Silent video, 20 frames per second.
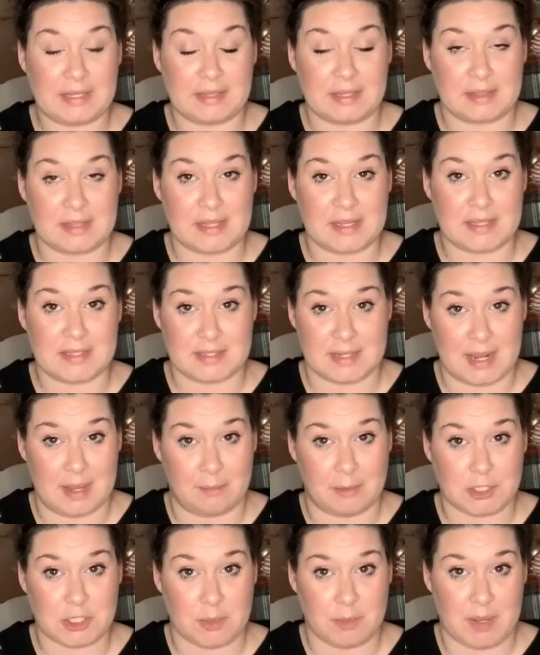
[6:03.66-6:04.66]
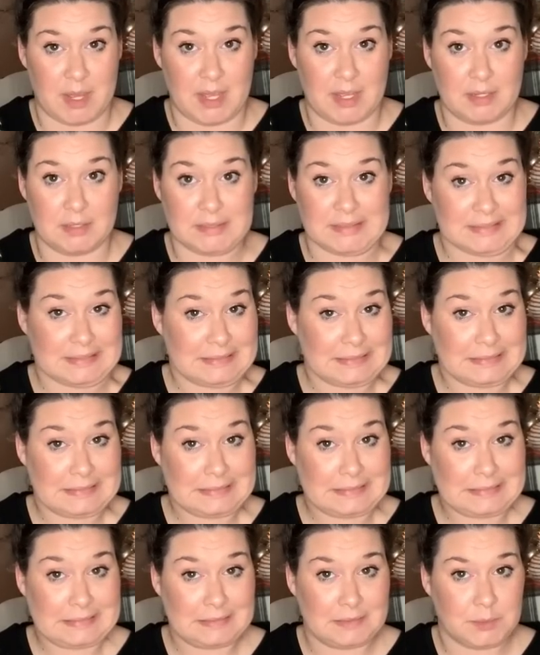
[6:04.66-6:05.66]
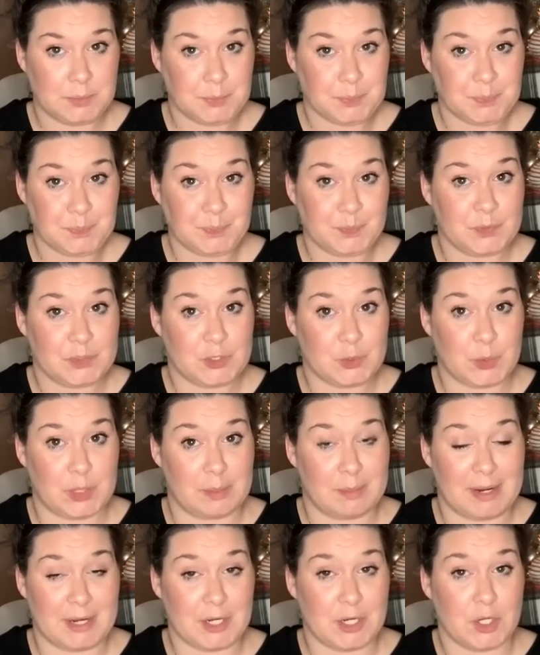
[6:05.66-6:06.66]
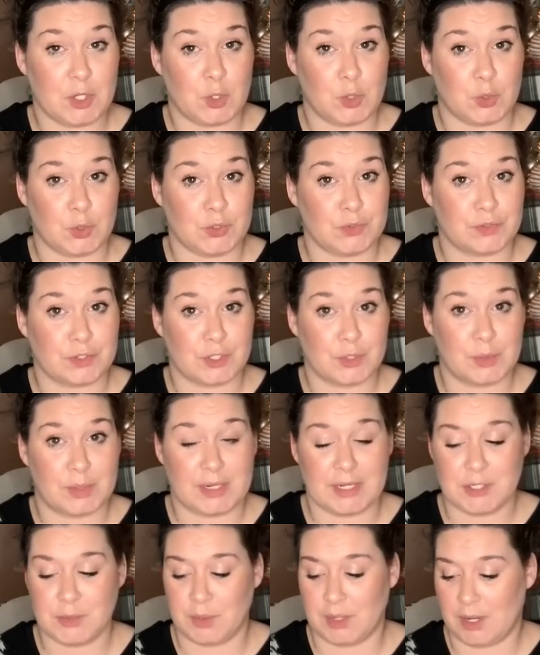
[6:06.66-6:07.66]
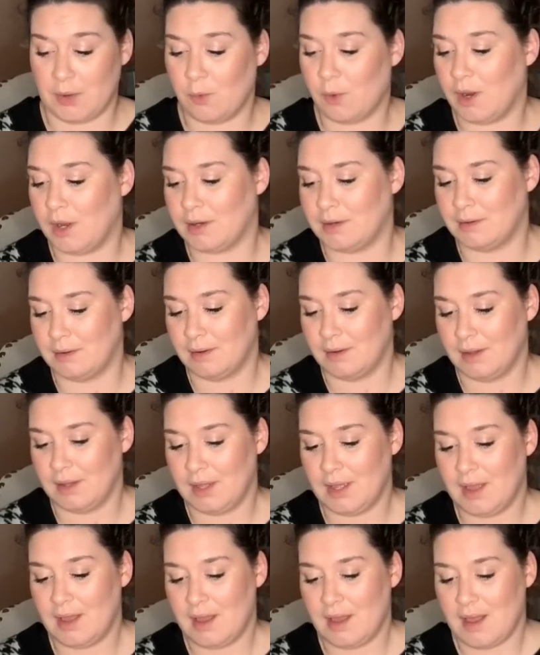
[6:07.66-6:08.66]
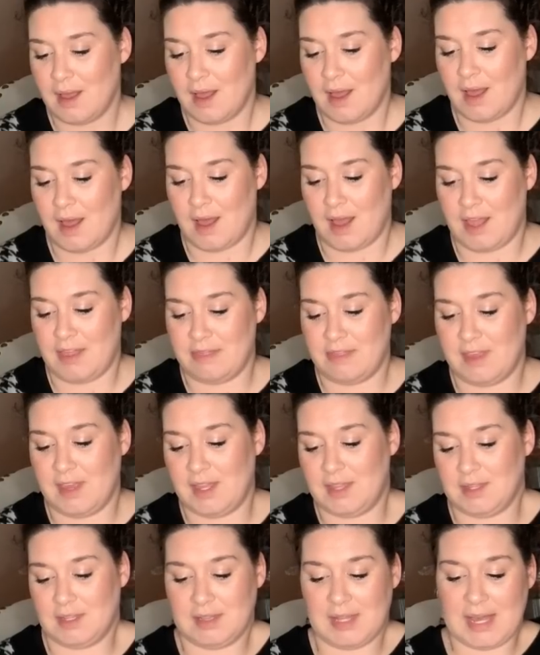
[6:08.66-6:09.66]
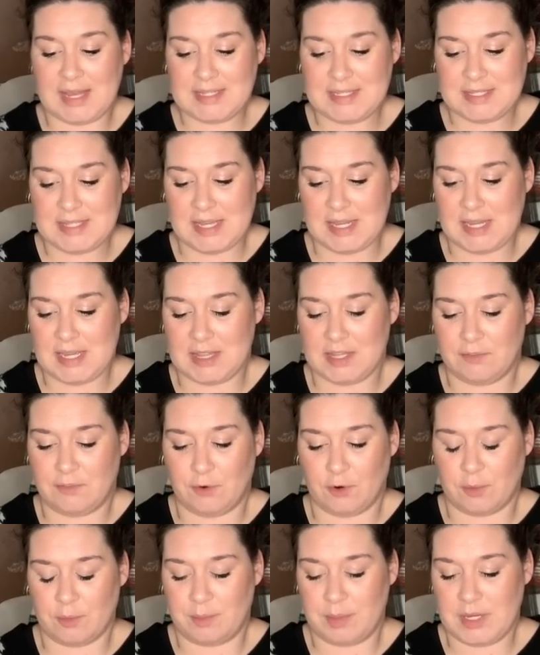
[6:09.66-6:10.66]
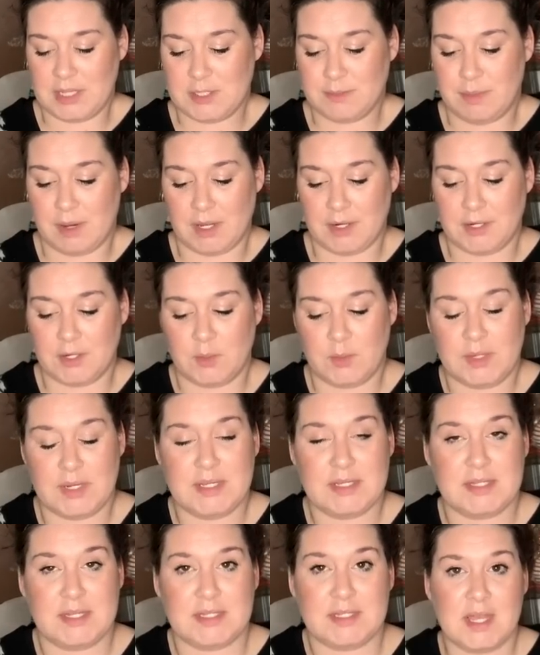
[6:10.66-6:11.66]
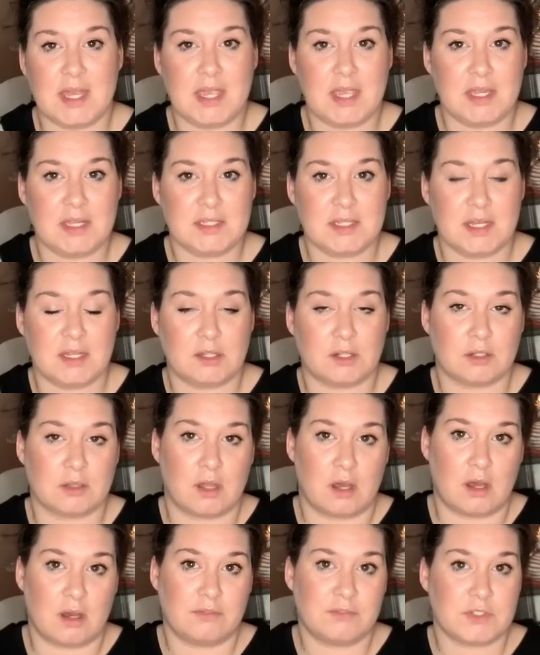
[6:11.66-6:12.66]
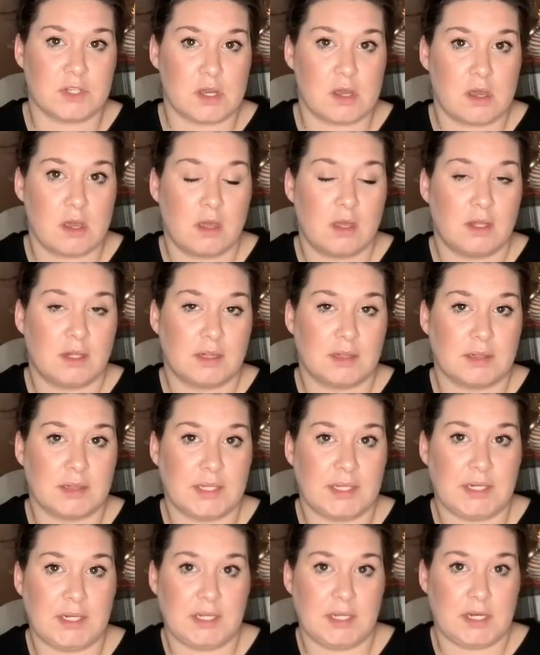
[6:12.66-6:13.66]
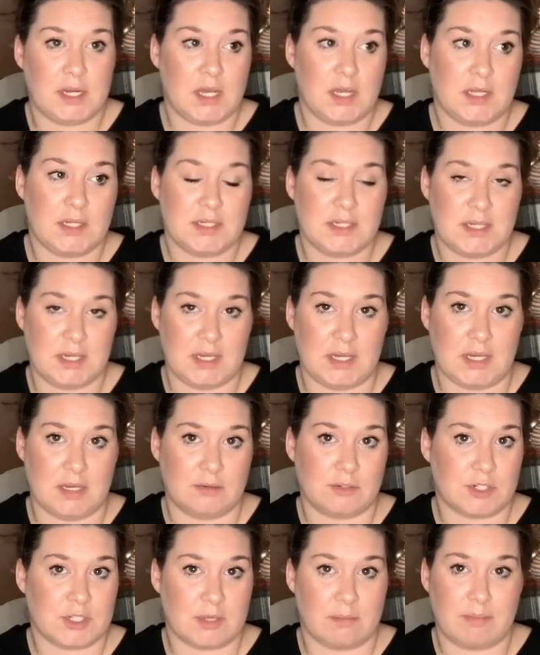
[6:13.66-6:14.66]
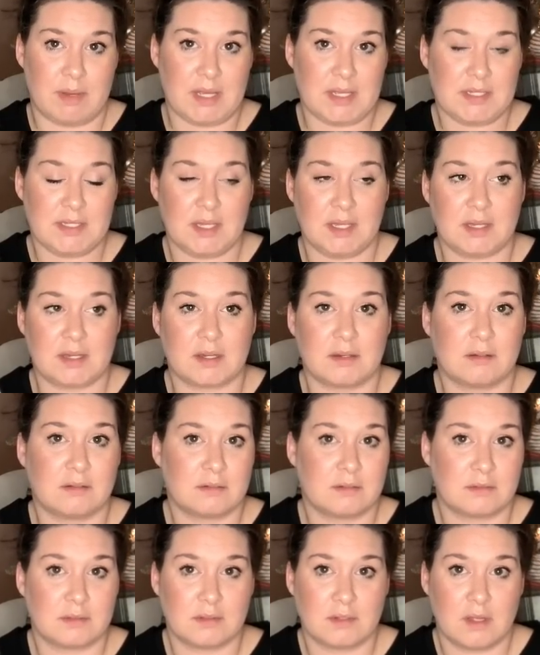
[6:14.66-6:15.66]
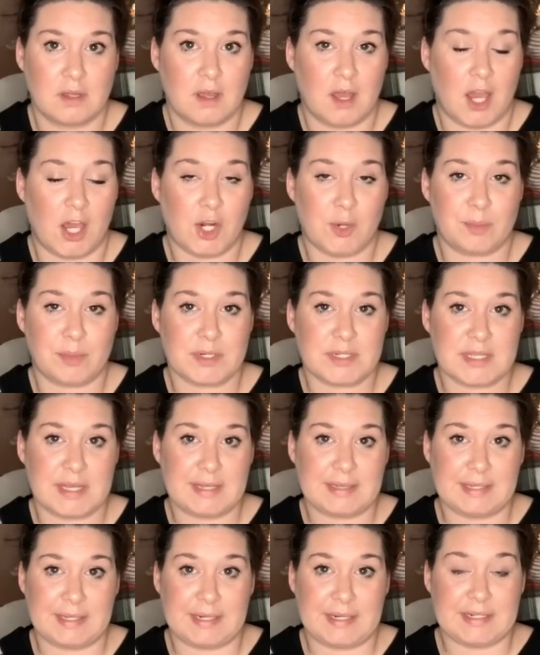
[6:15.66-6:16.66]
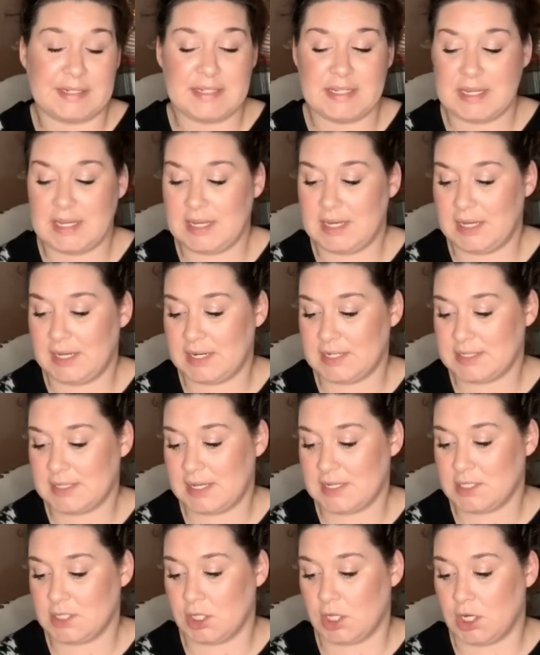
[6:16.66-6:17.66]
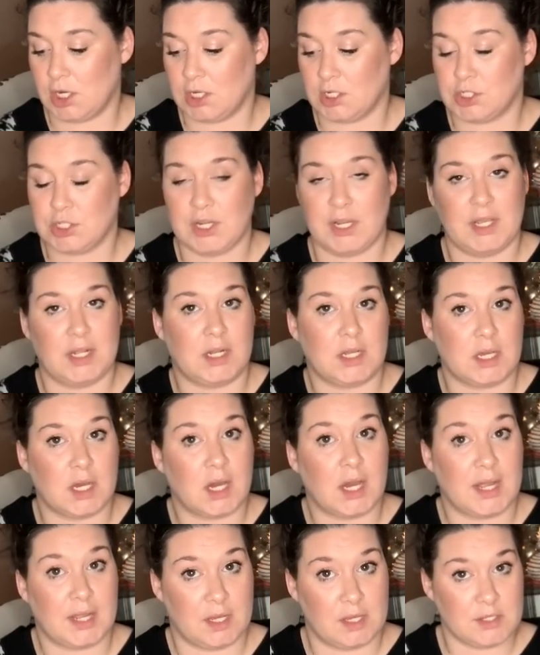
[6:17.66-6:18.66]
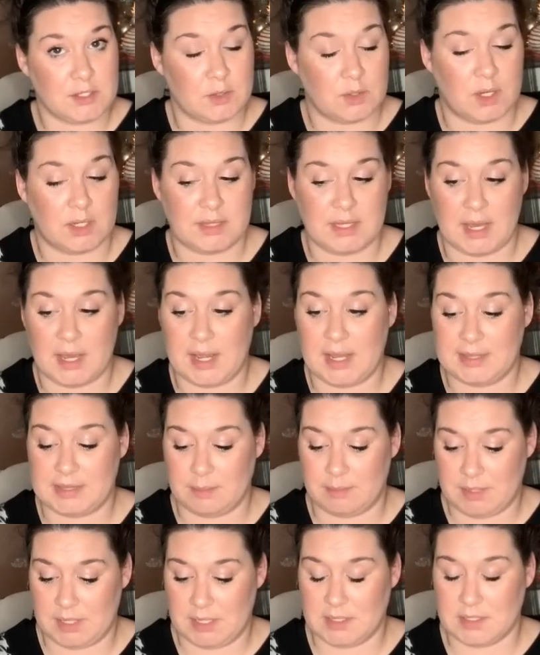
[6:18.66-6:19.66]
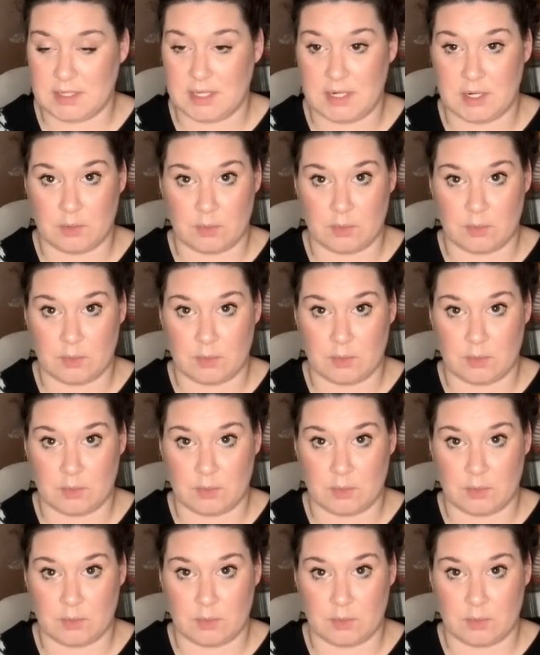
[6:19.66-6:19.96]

the things and how much I pay. It's one of my goals for 2021. And then the last thing in the four piece bundle was this Ann Taylor Loft linen tee. It was just a basic 100% linen tee in a size large. And I also got that at the bins in a